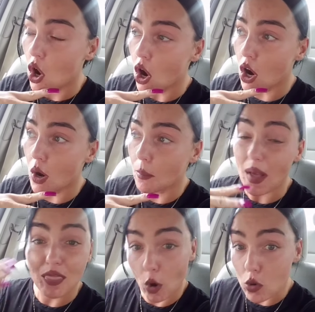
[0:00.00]

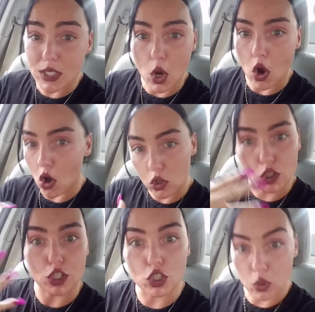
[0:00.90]
those all
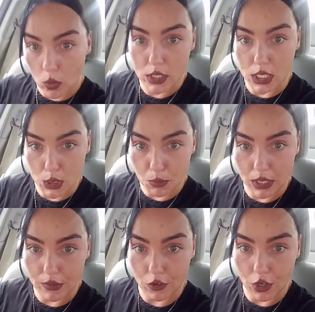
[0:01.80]
are choices,
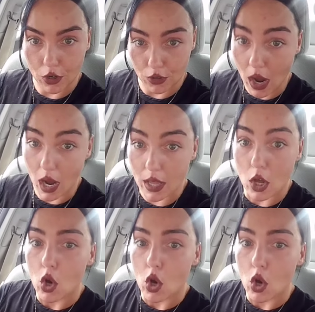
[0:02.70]
believe it or not.